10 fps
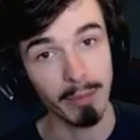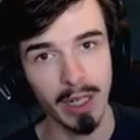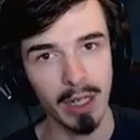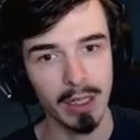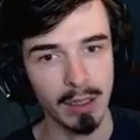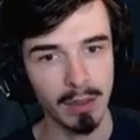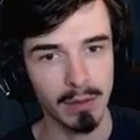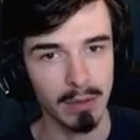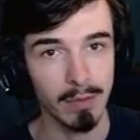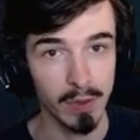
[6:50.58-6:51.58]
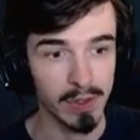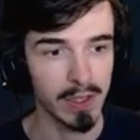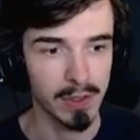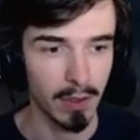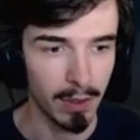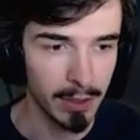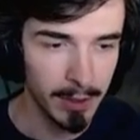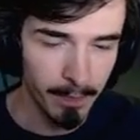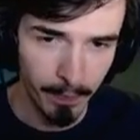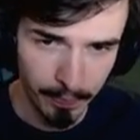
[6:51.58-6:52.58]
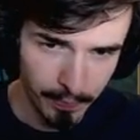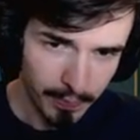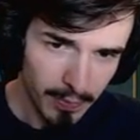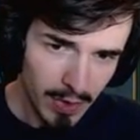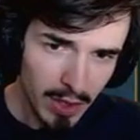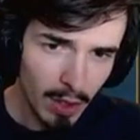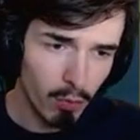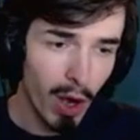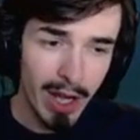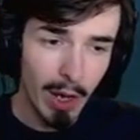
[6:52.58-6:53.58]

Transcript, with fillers: getting level 6 early. Right